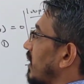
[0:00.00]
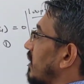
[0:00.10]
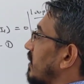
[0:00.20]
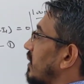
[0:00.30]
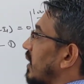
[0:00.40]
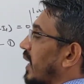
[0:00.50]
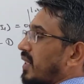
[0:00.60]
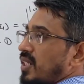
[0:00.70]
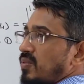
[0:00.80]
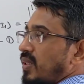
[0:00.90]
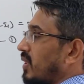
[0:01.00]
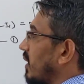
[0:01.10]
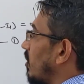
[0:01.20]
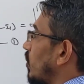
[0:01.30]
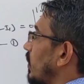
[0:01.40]
here? Like this
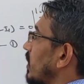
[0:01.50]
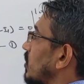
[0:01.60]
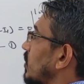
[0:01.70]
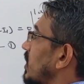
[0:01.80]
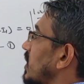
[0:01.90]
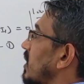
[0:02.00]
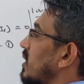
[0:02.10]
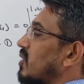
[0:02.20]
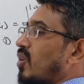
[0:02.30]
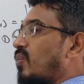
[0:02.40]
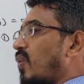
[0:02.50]
one, downward. So this current is not